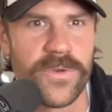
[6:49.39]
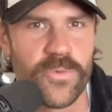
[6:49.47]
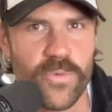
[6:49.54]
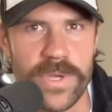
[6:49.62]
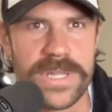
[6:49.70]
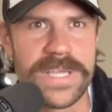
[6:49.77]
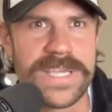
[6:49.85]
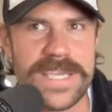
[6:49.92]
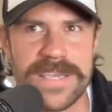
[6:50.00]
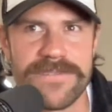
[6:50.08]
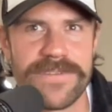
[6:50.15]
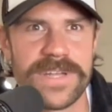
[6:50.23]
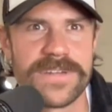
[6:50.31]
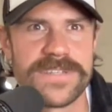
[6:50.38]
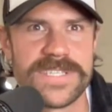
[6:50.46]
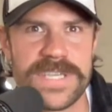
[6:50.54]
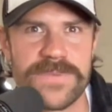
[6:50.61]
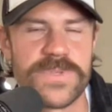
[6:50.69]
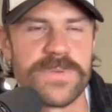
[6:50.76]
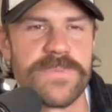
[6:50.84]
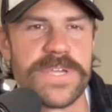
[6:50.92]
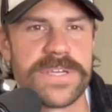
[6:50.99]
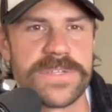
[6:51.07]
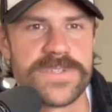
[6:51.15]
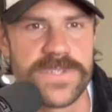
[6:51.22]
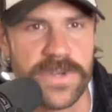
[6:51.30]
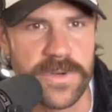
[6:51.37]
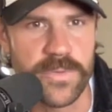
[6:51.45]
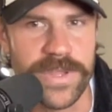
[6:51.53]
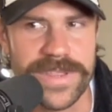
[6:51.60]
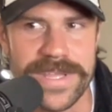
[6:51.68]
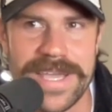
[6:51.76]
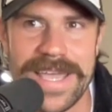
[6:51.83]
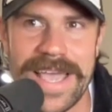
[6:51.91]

really even seemed to be concerned with.